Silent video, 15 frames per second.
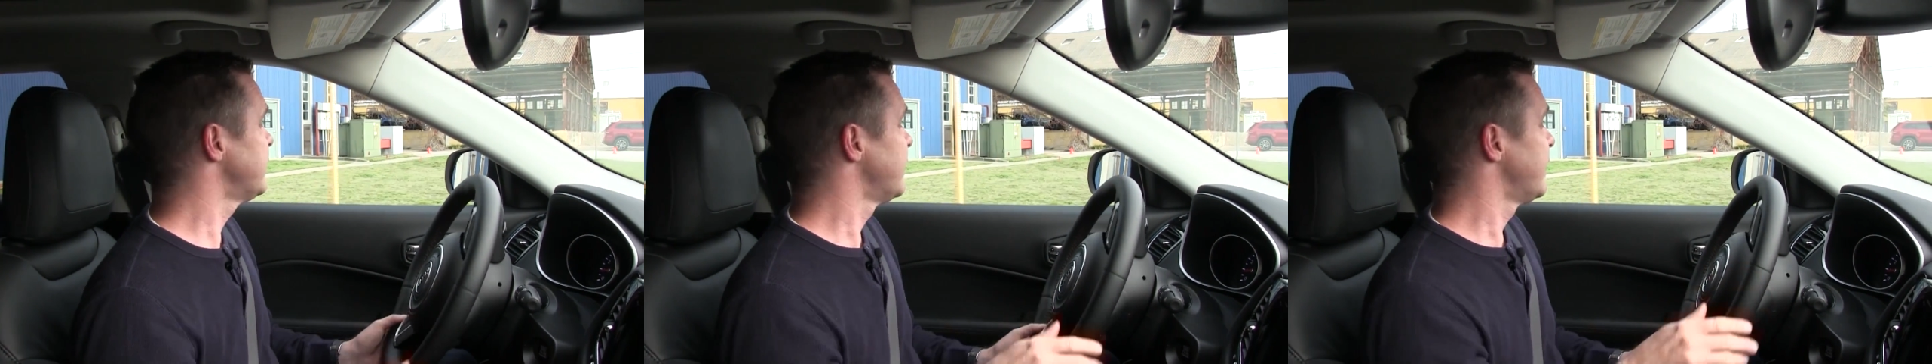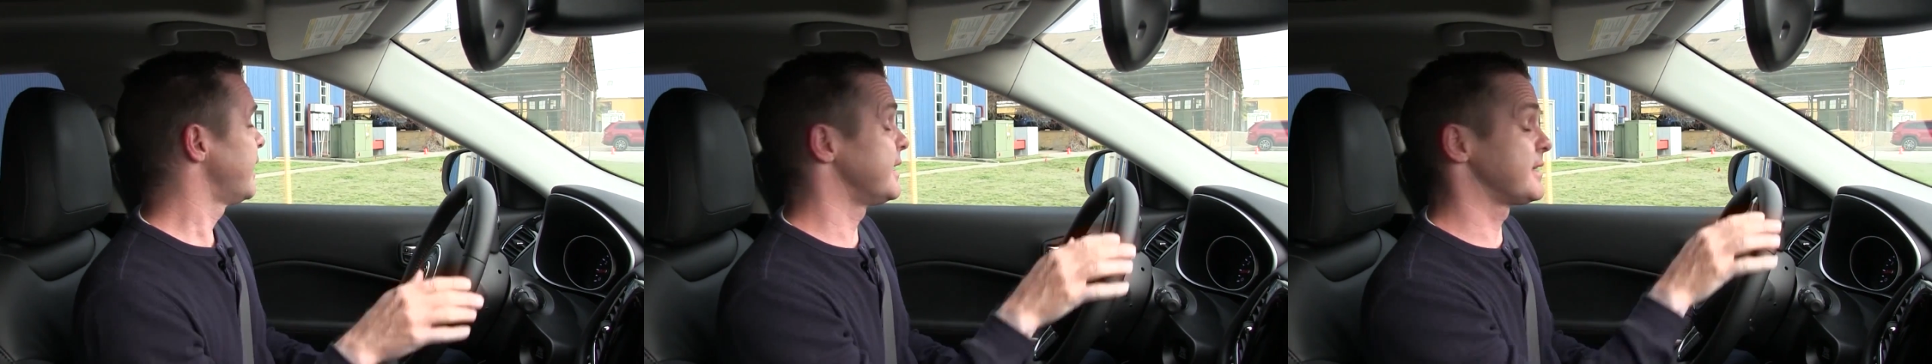
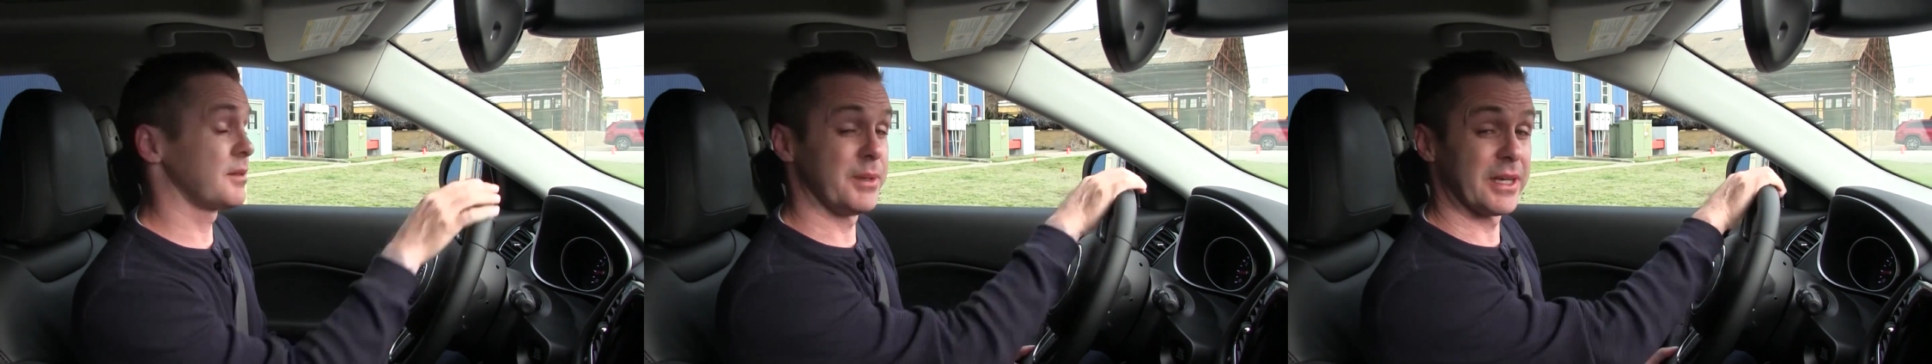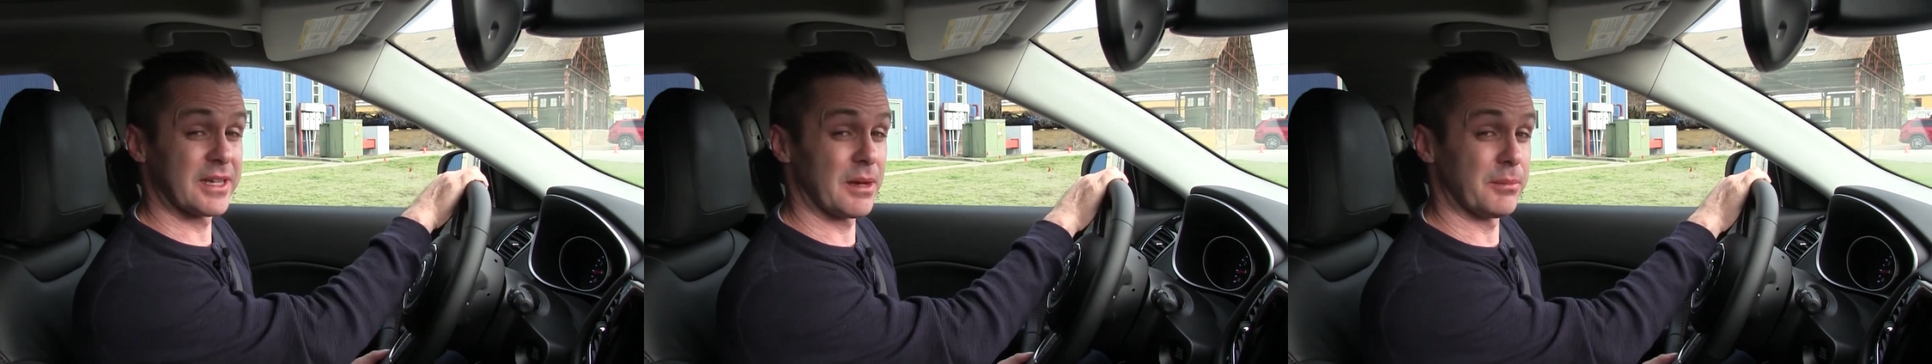and it's
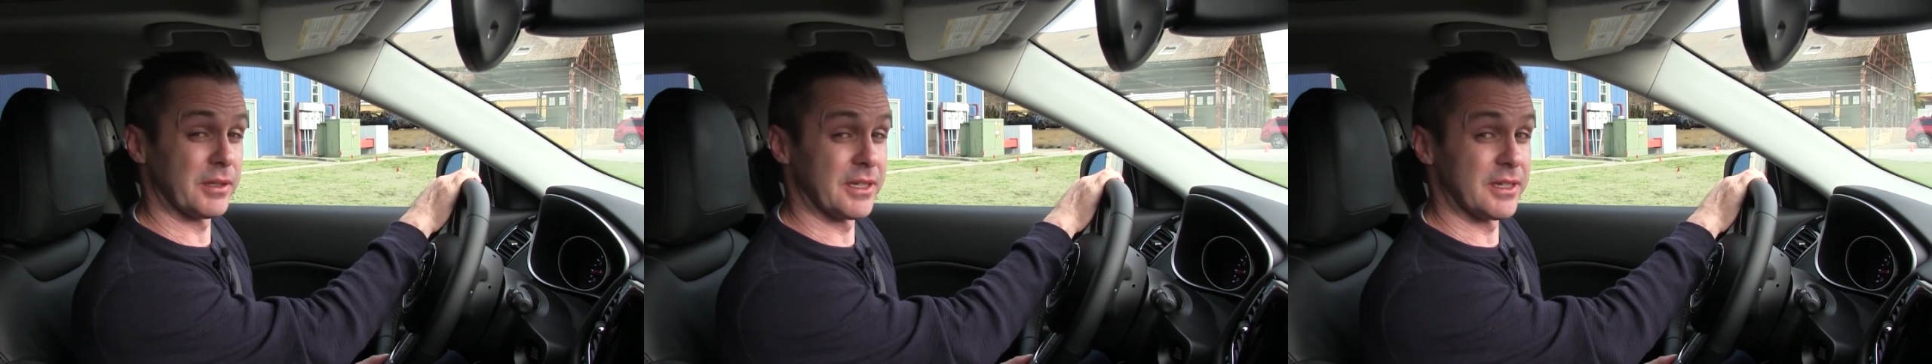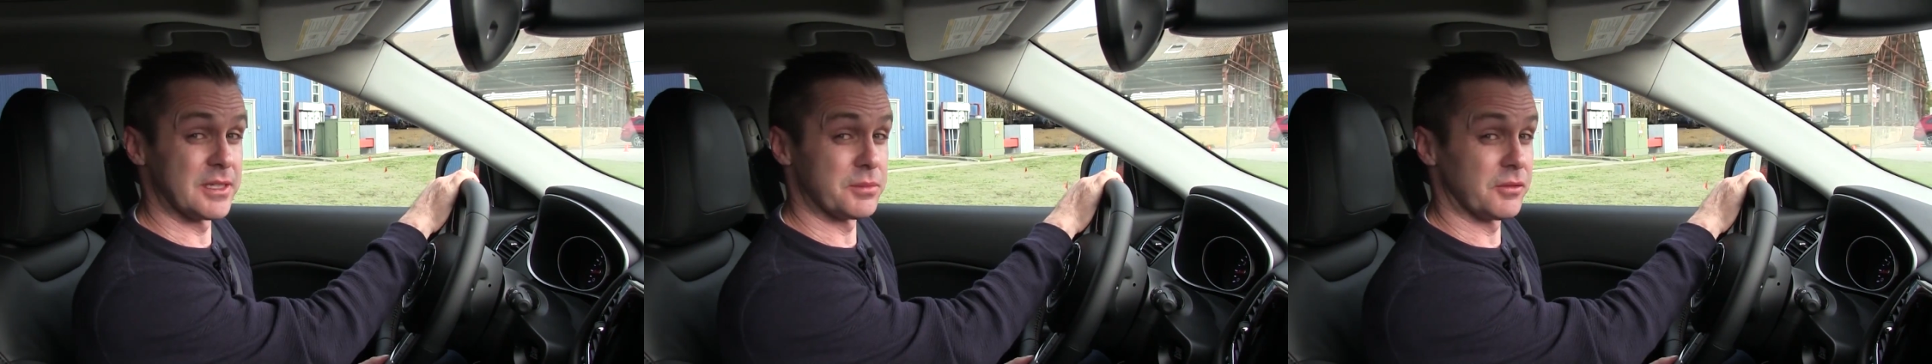gonna be a couple
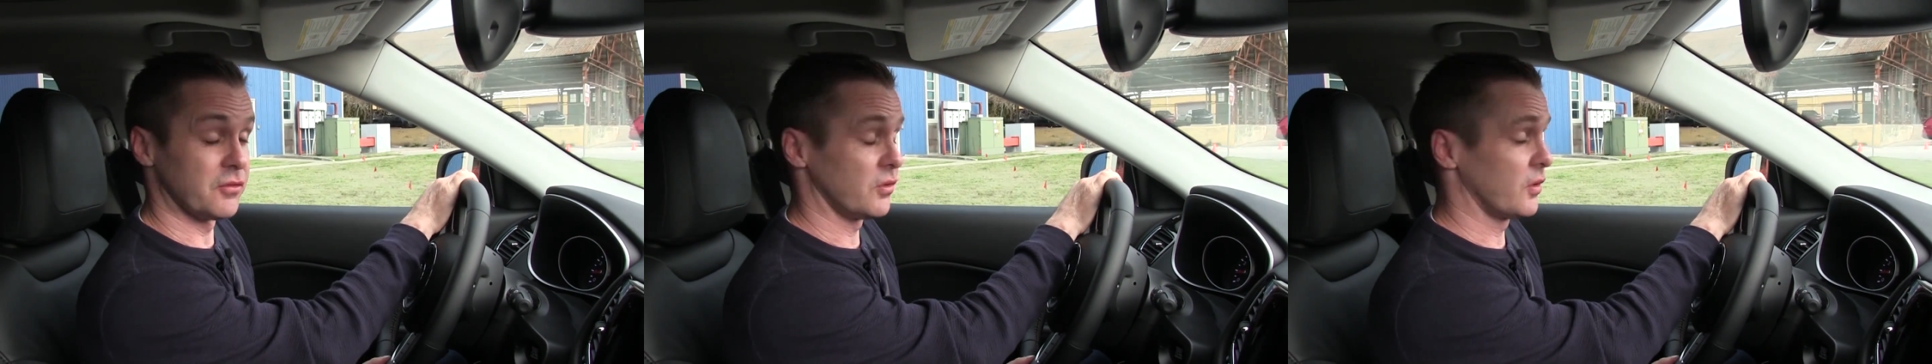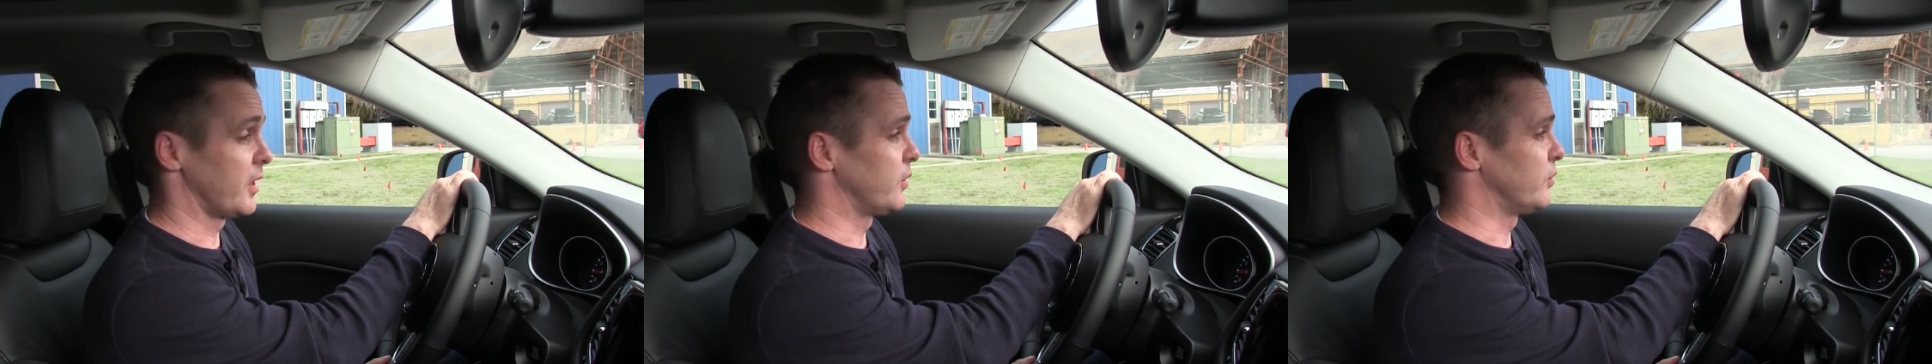of years
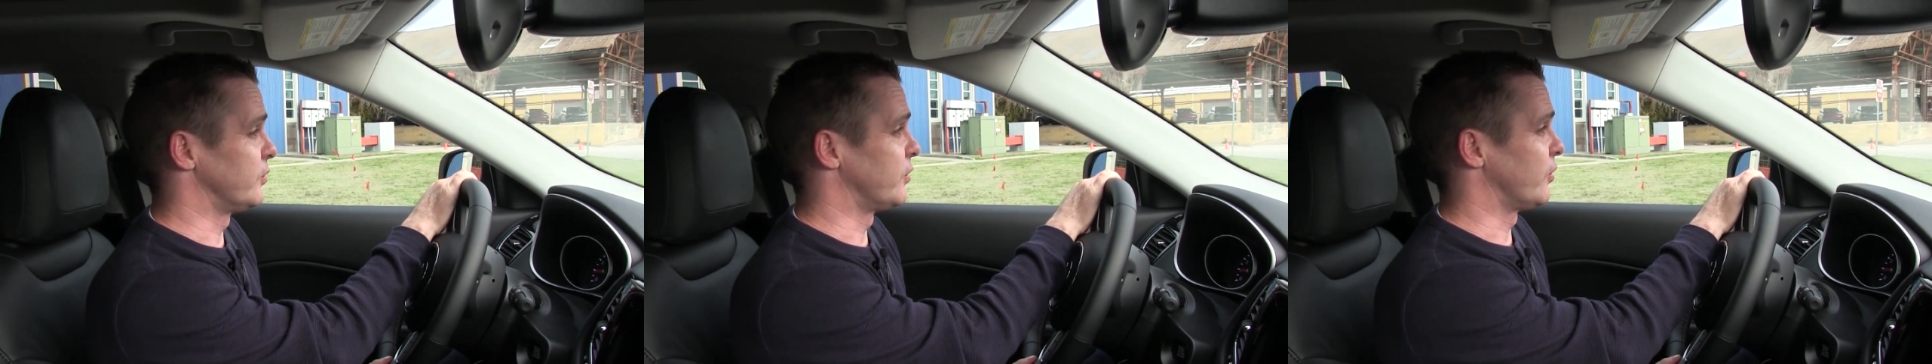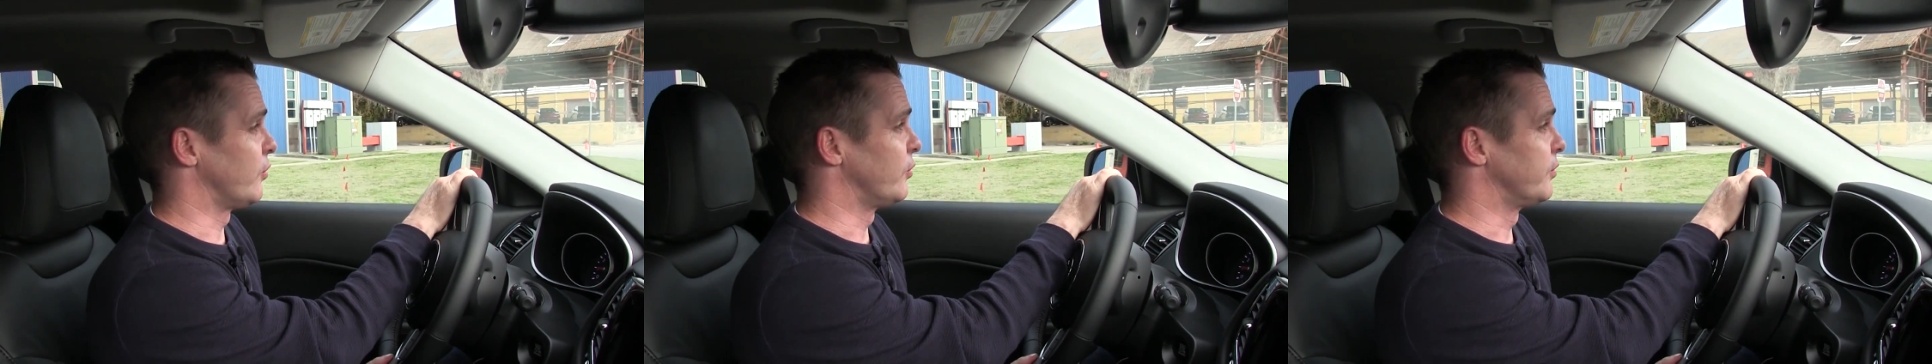before they
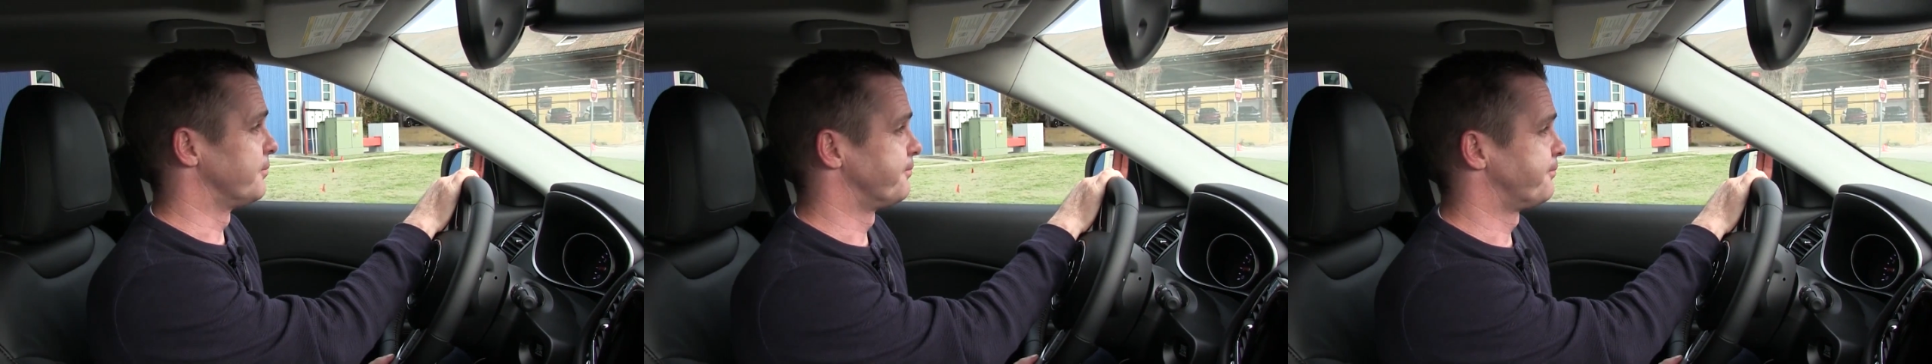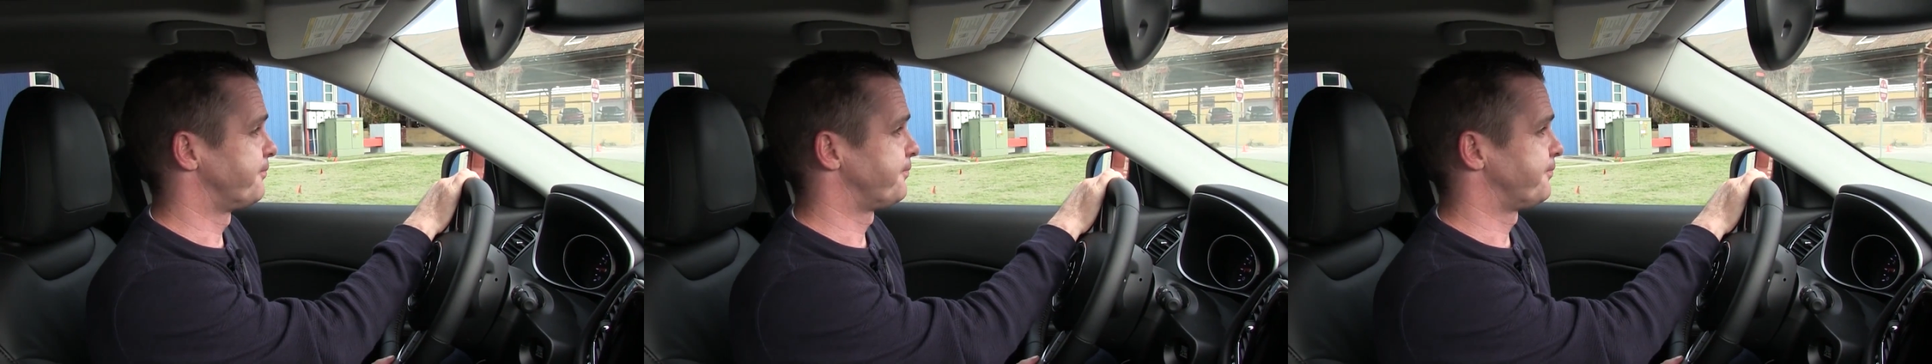all do.